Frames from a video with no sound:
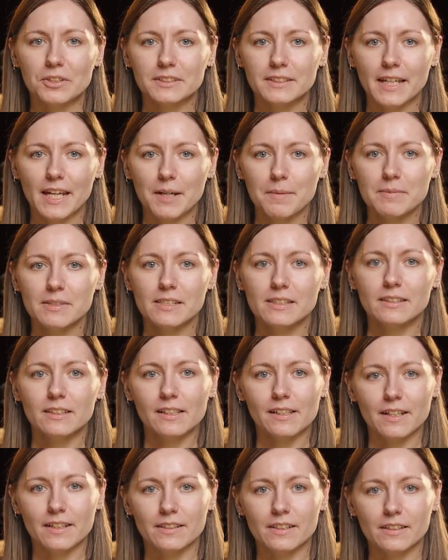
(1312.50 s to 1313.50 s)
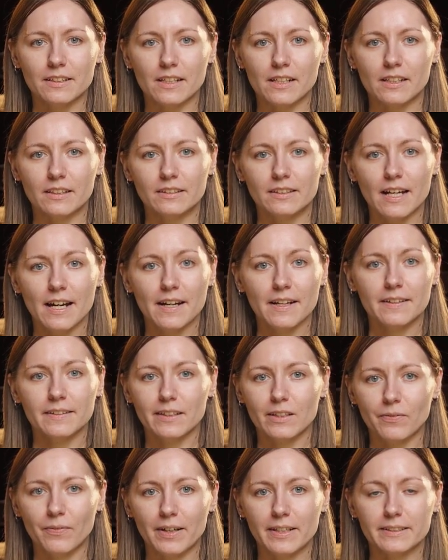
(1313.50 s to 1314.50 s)
Most games still render their entire
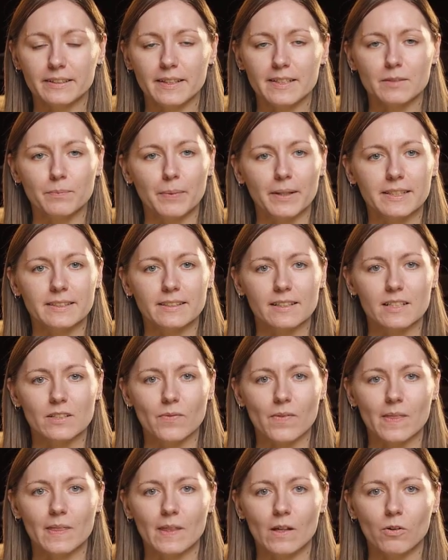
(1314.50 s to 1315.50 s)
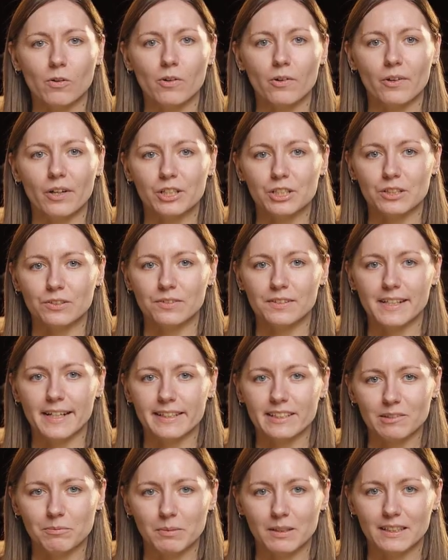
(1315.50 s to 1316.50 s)
interface as pixels with no connection to the
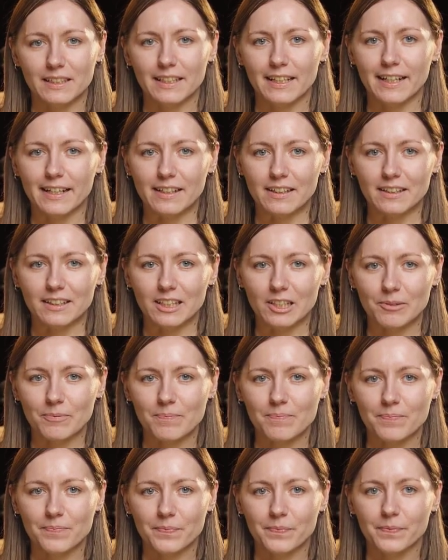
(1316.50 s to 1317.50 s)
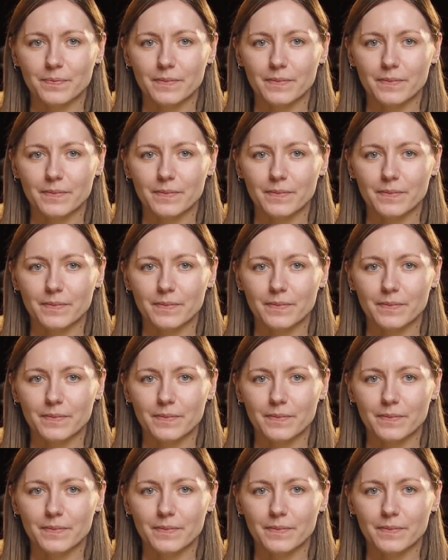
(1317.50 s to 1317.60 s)
accessibility hierarchy.